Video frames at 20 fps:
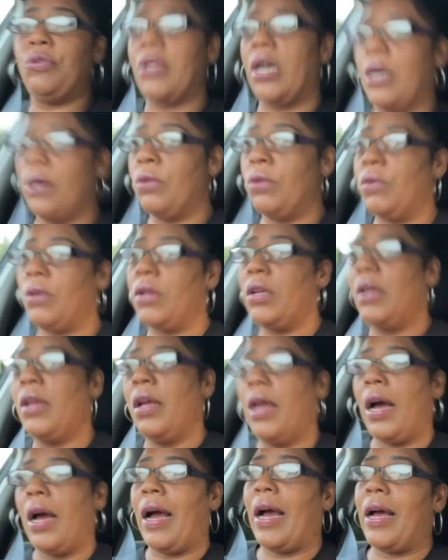
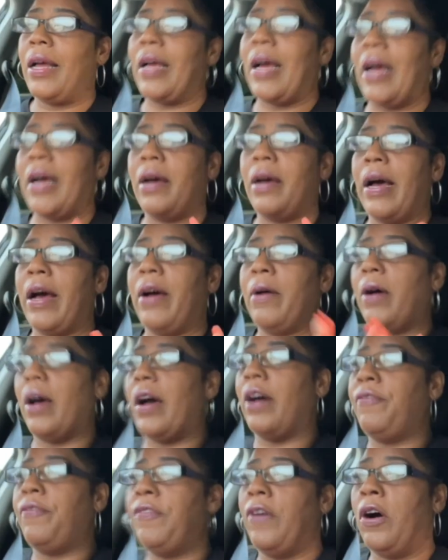don't, I I I,
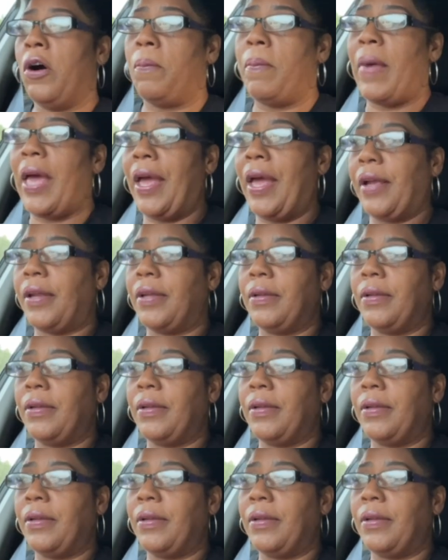I fall back,